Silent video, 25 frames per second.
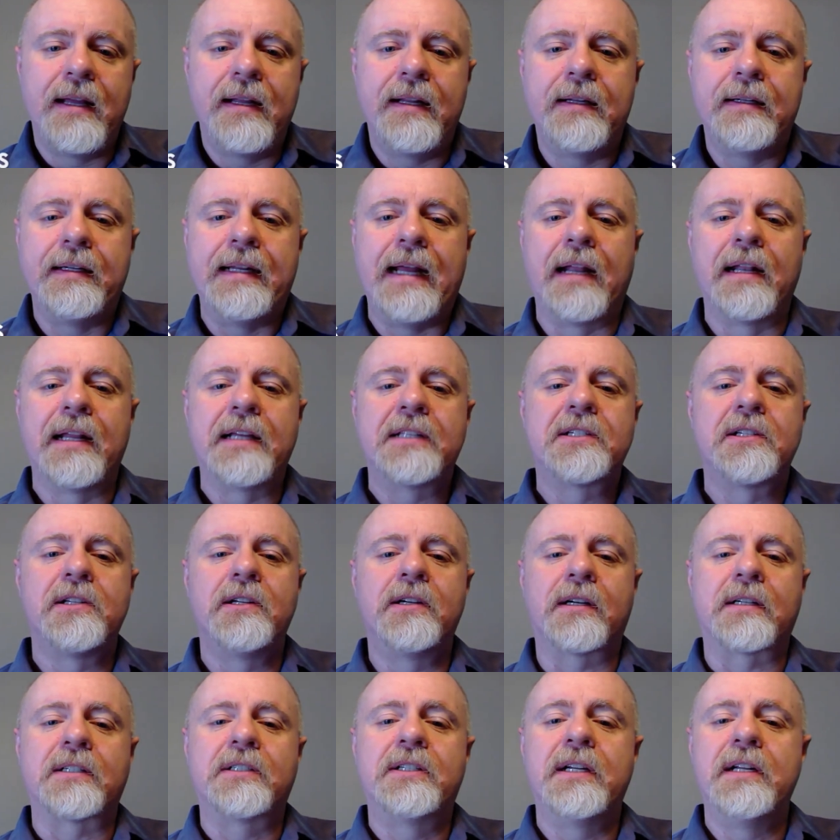Now let's
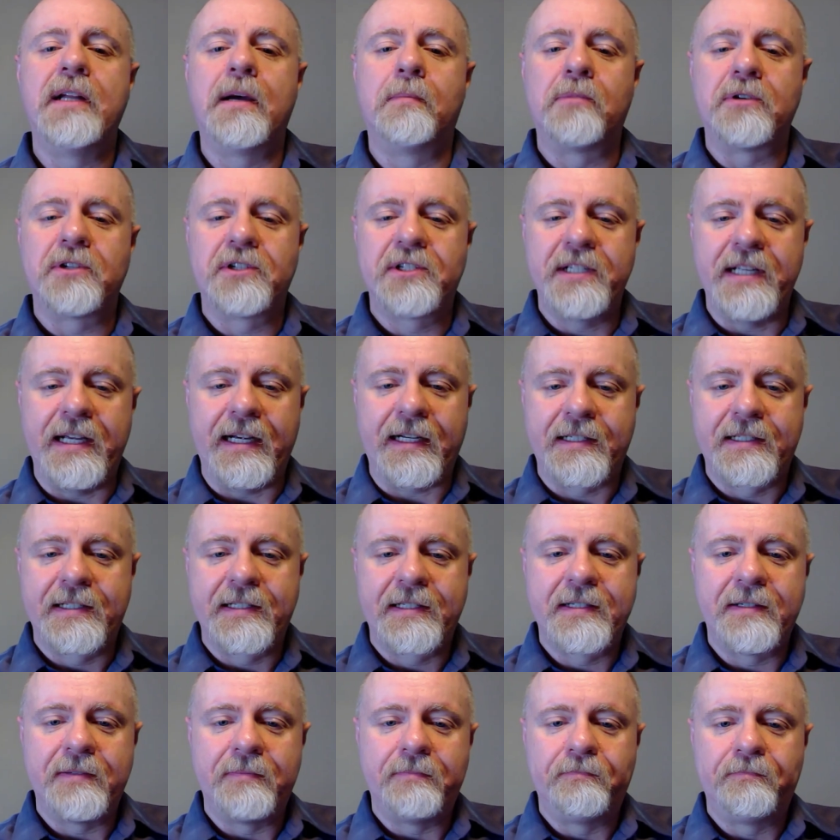look to number
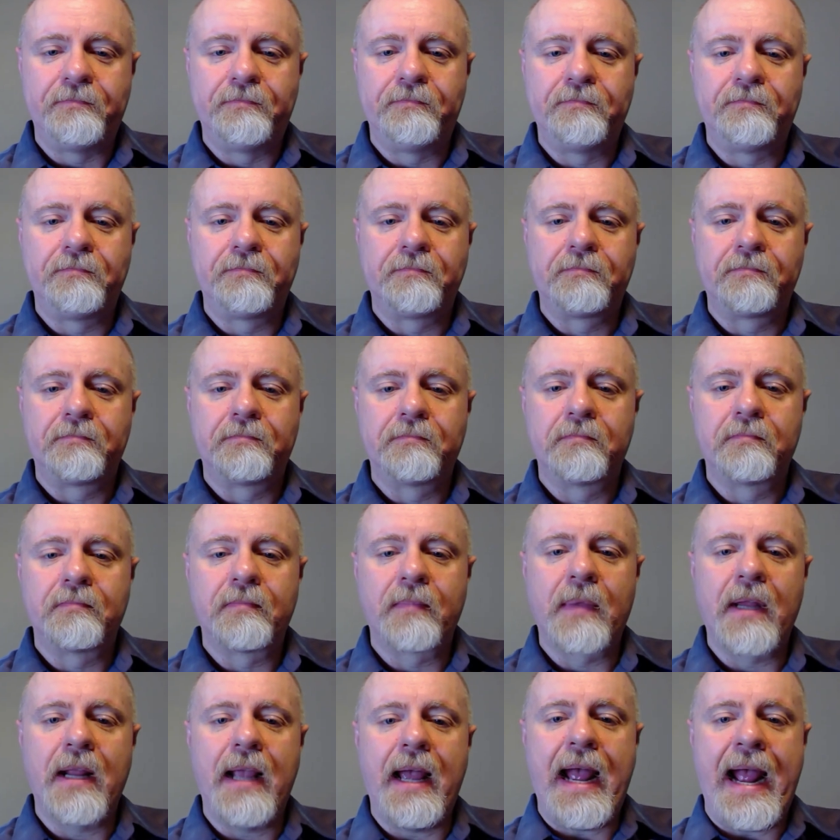six.
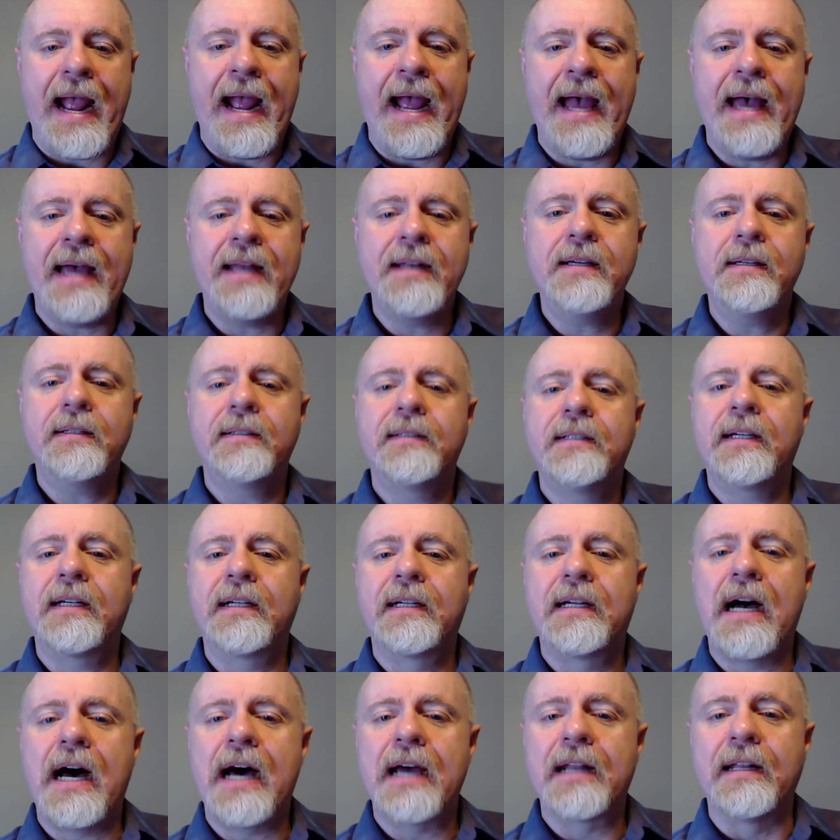Add to
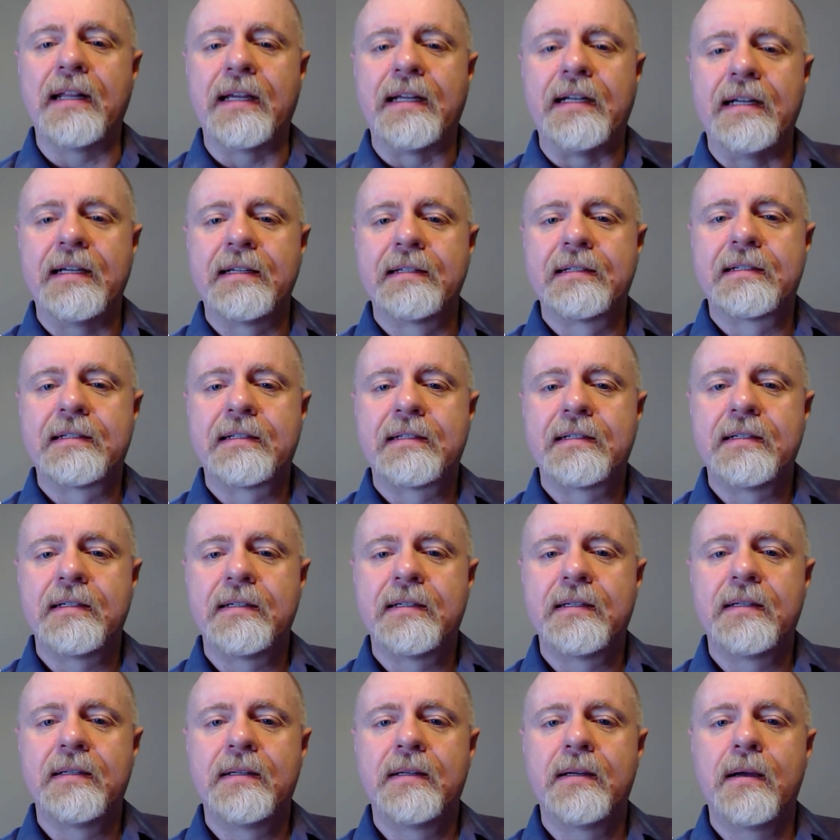godliness
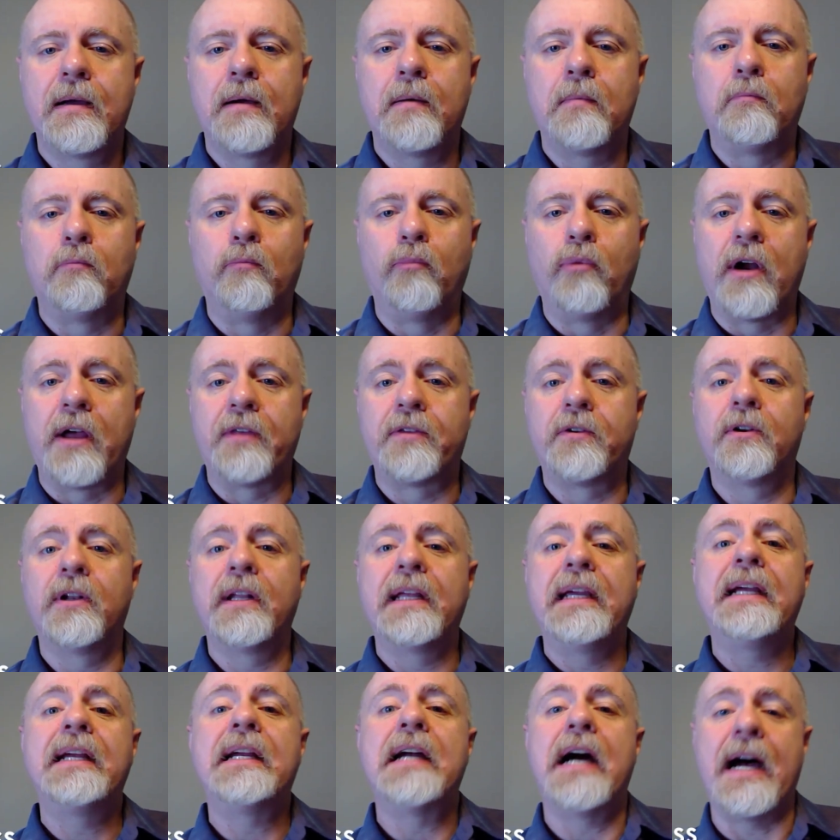
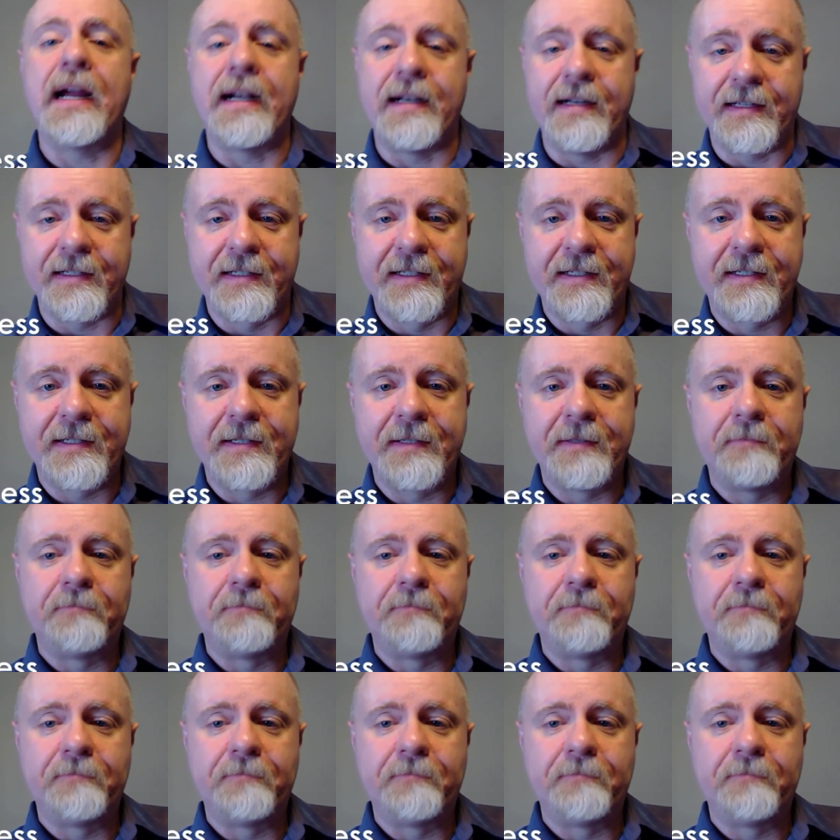brotherly kindness.